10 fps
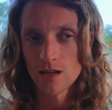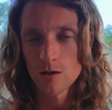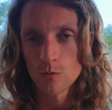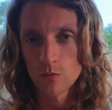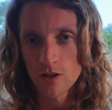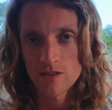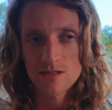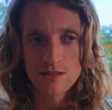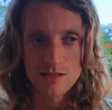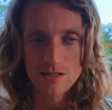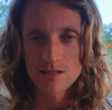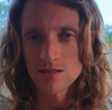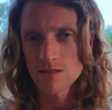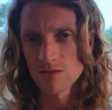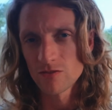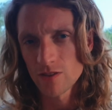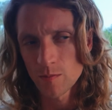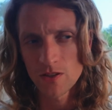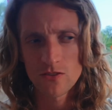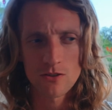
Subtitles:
our brothers and sisters and families